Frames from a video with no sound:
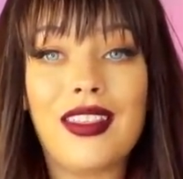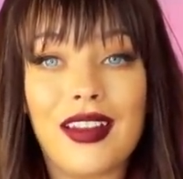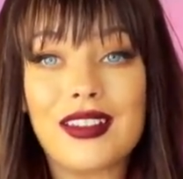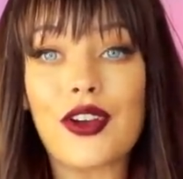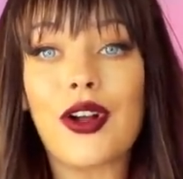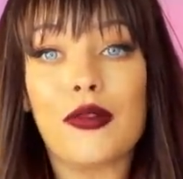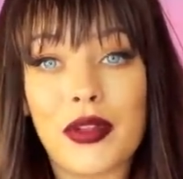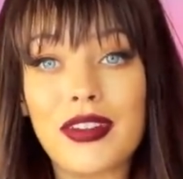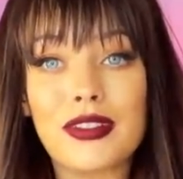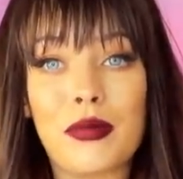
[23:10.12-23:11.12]
that it's all
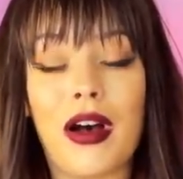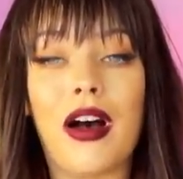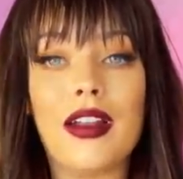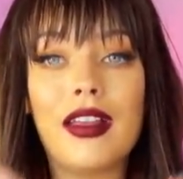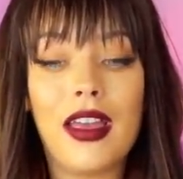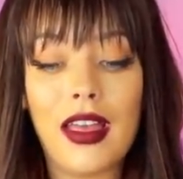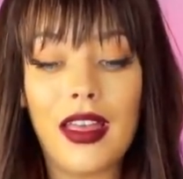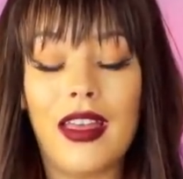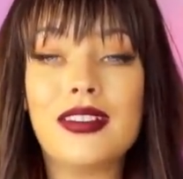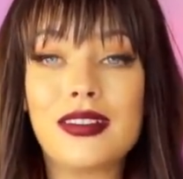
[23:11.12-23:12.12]
built upon
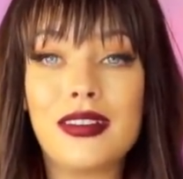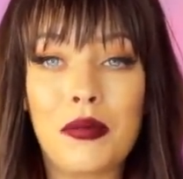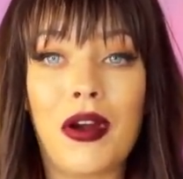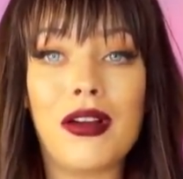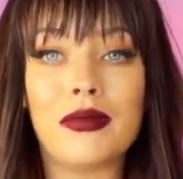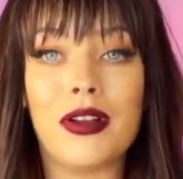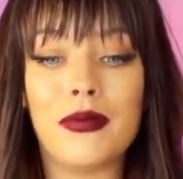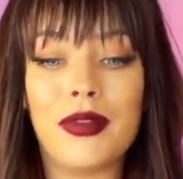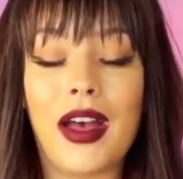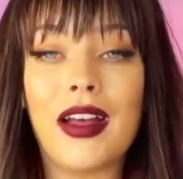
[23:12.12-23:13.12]
is the
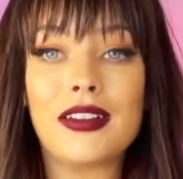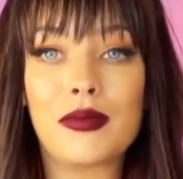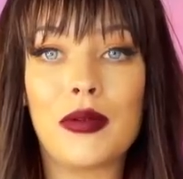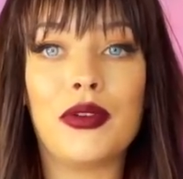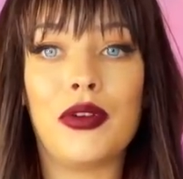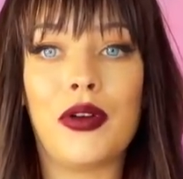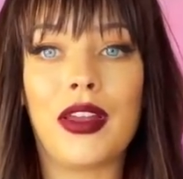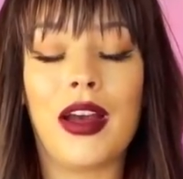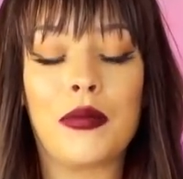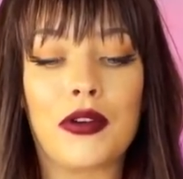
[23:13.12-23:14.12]
problem. That is what Pluto
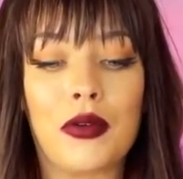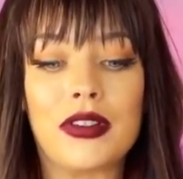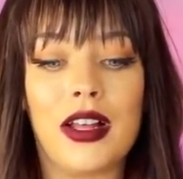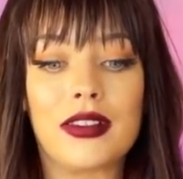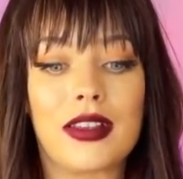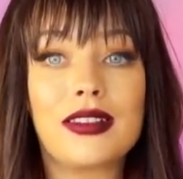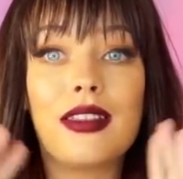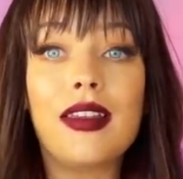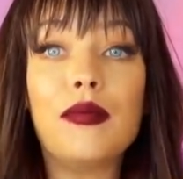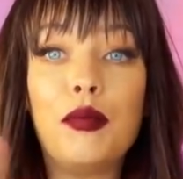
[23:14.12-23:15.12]
and Capricorn tells us.
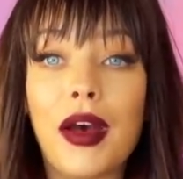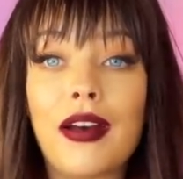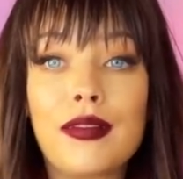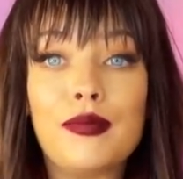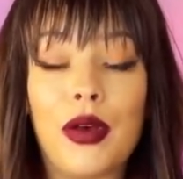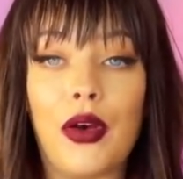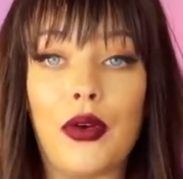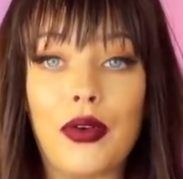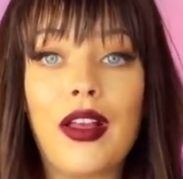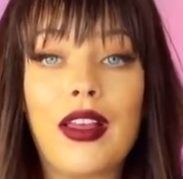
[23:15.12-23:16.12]
The
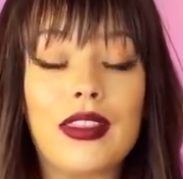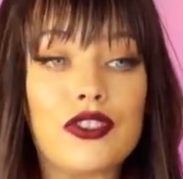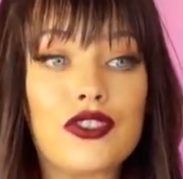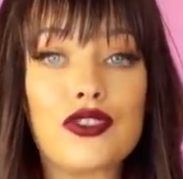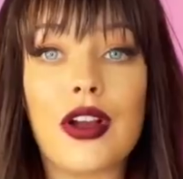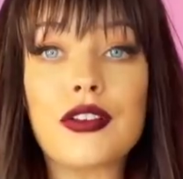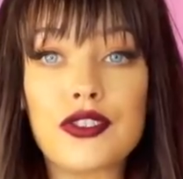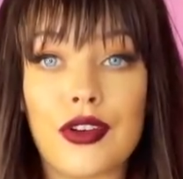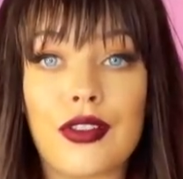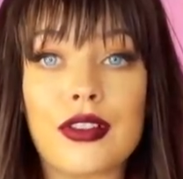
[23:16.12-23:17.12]
backbone, the
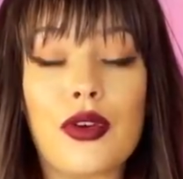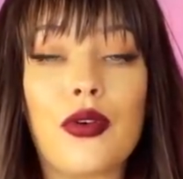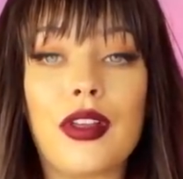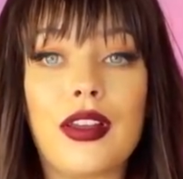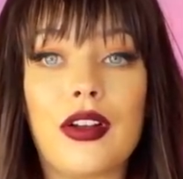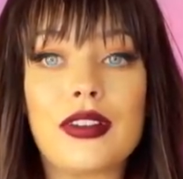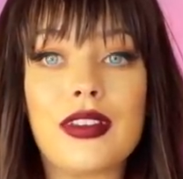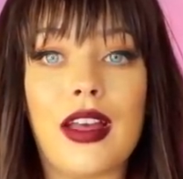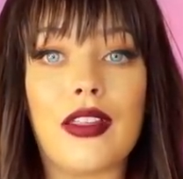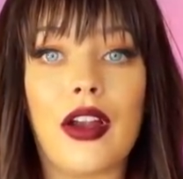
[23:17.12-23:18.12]
structure that's holding it all
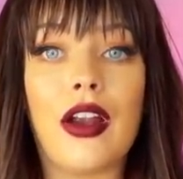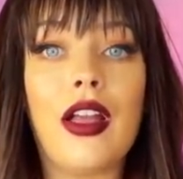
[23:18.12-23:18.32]
together